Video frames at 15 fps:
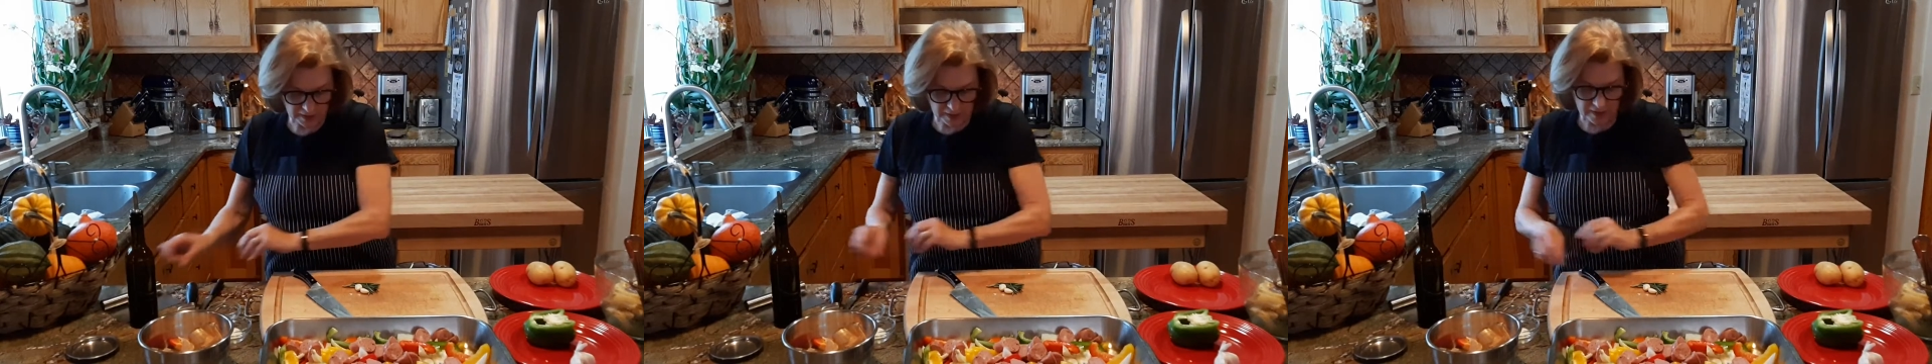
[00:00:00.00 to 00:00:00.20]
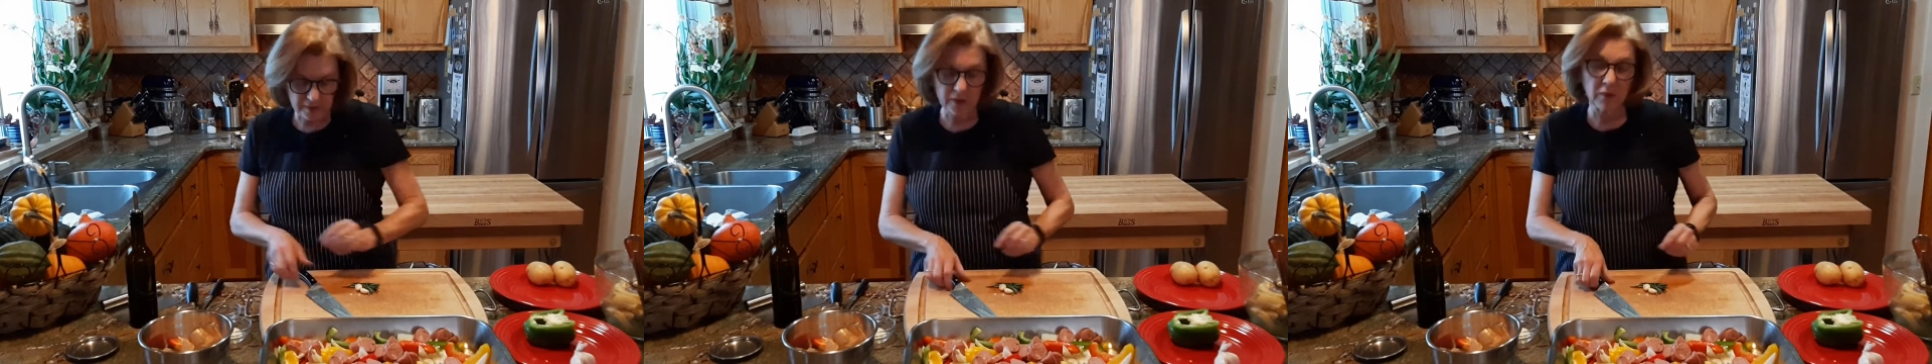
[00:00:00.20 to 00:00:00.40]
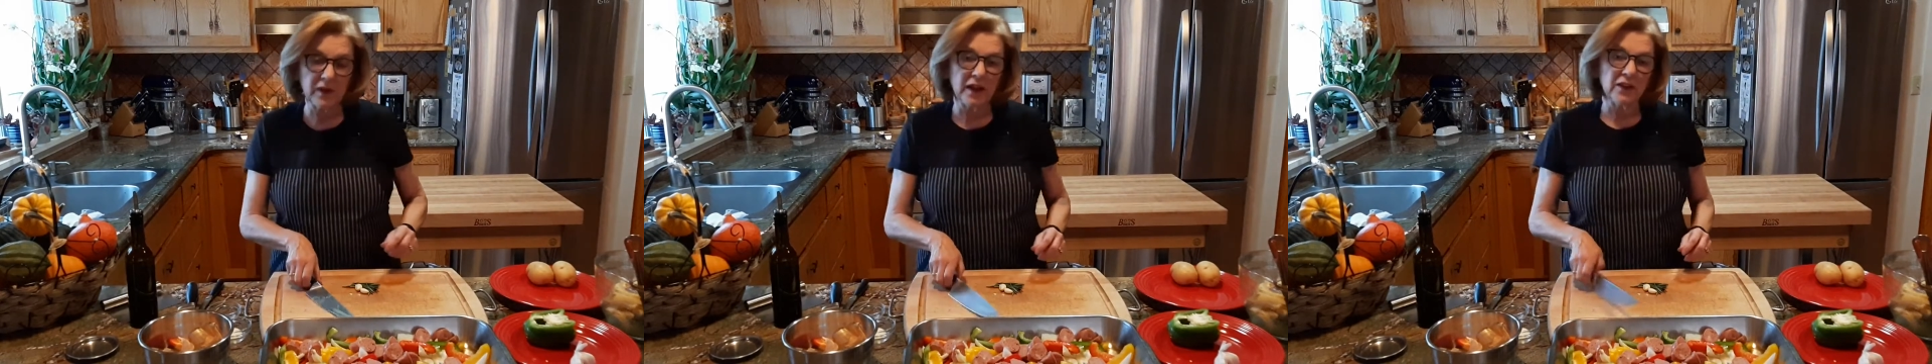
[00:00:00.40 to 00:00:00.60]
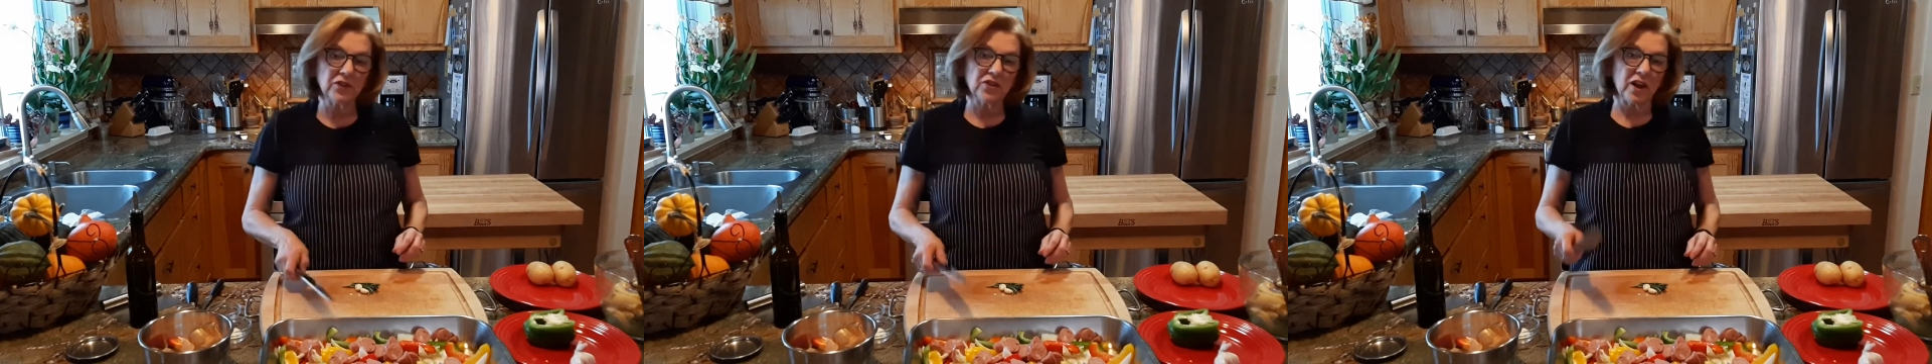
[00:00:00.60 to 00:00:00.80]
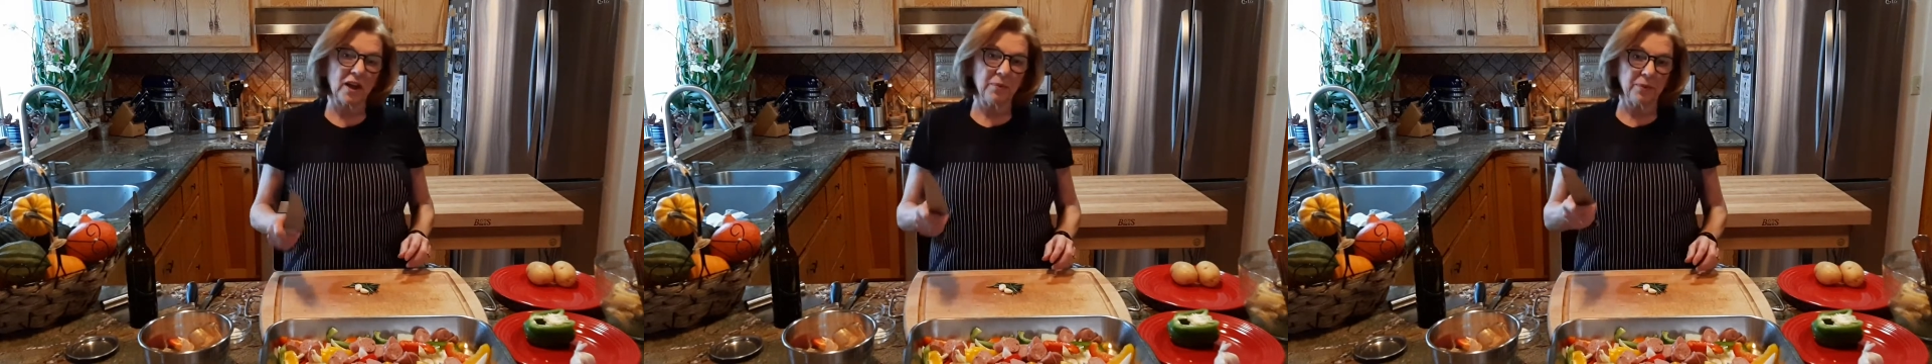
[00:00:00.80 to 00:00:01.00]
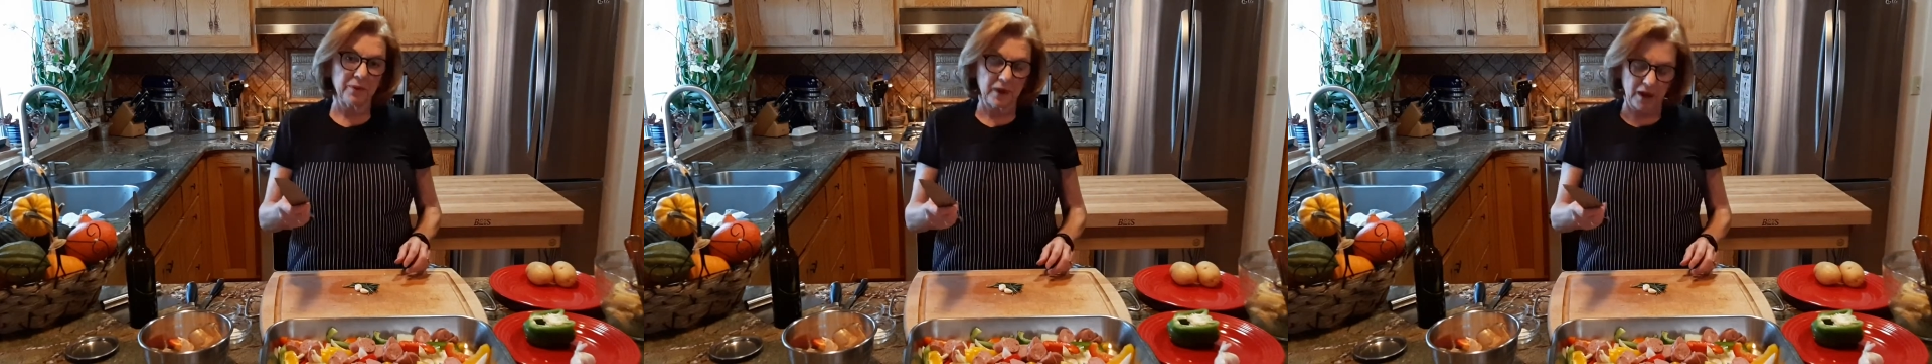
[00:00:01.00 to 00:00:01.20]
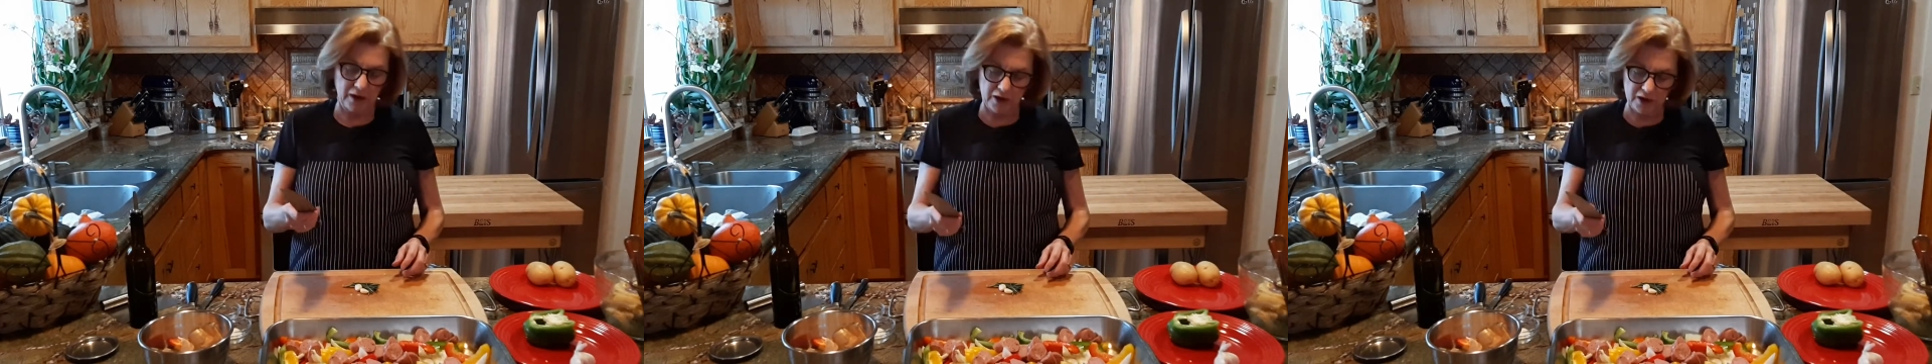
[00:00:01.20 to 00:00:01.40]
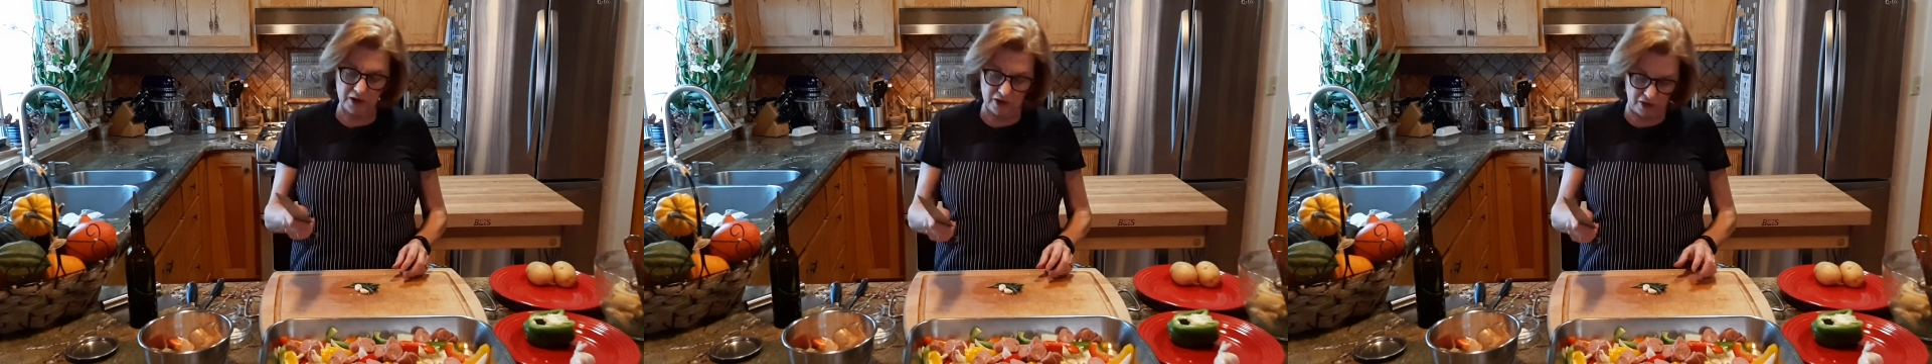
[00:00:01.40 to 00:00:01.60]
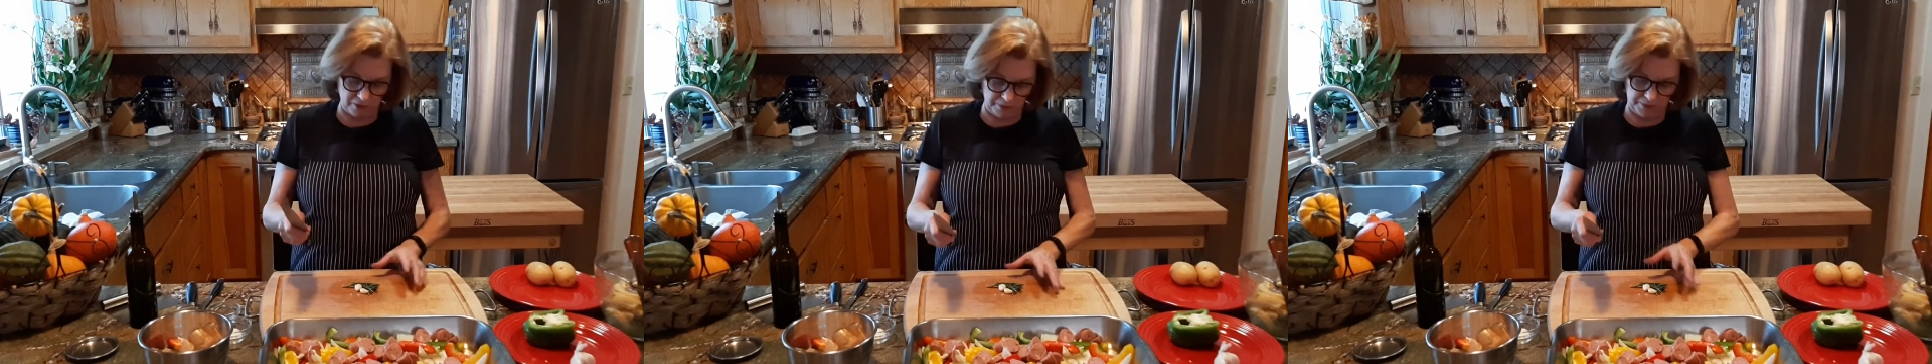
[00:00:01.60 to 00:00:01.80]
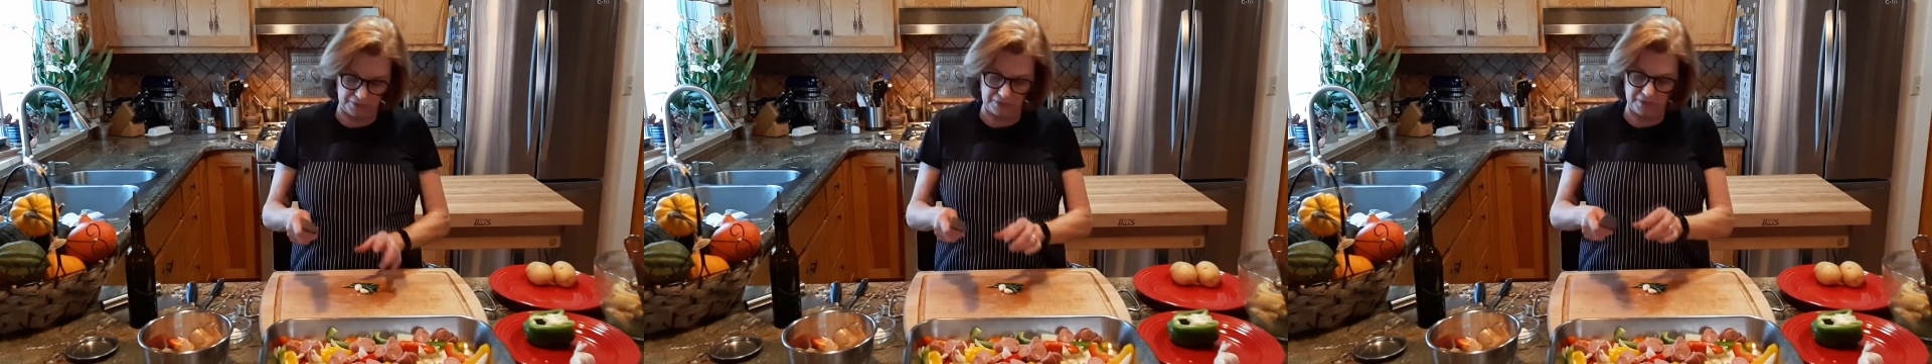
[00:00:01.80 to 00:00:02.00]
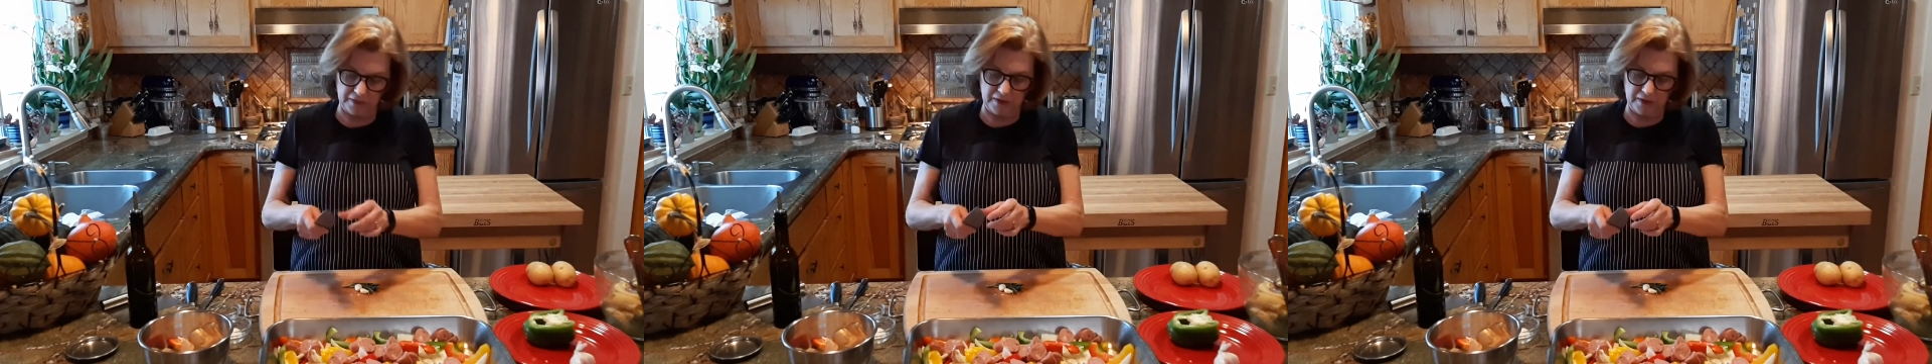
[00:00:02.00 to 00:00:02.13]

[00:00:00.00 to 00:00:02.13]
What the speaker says: Now when I chop herbs,